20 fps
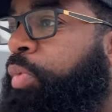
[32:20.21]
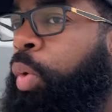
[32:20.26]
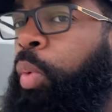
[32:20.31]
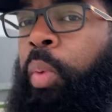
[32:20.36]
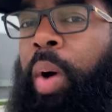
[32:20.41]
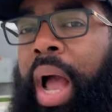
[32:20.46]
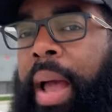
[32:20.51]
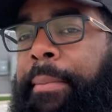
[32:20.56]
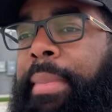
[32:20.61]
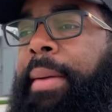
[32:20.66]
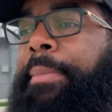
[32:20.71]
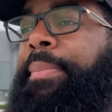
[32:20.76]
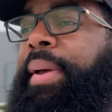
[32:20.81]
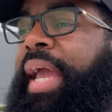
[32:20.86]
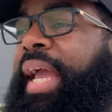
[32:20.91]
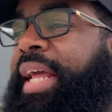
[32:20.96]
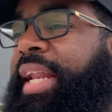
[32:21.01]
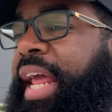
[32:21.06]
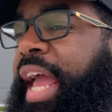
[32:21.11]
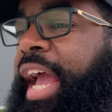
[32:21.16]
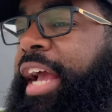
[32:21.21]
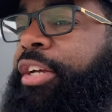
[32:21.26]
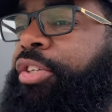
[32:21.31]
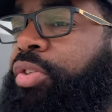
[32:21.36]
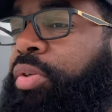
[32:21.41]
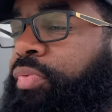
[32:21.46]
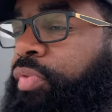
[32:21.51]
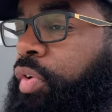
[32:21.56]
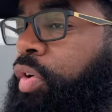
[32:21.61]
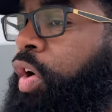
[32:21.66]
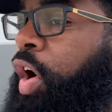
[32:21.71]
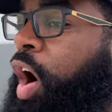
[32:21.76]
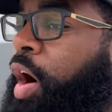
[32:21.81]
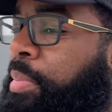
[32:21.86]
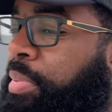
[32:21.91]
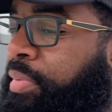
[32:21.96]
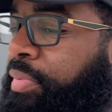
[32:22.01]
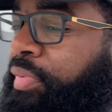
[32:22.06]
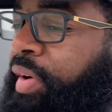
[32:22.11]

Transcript: why am I paying extra for carbon